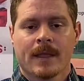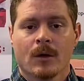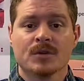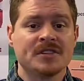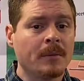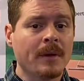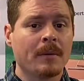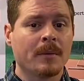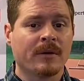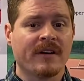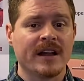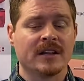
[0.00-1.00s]
We'll still be able to
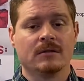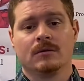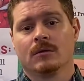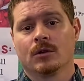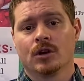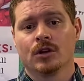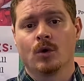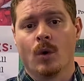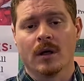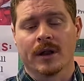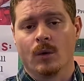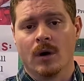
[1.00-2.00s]
provide good
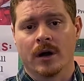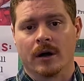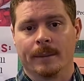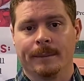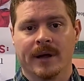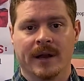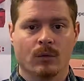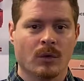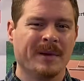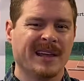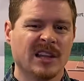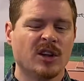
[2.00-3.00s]
quality water, but it will
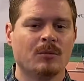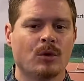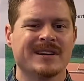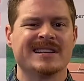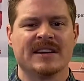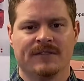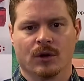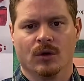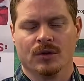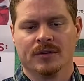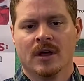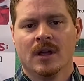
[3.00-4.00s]
be a little more
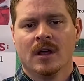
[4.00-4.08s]
difficult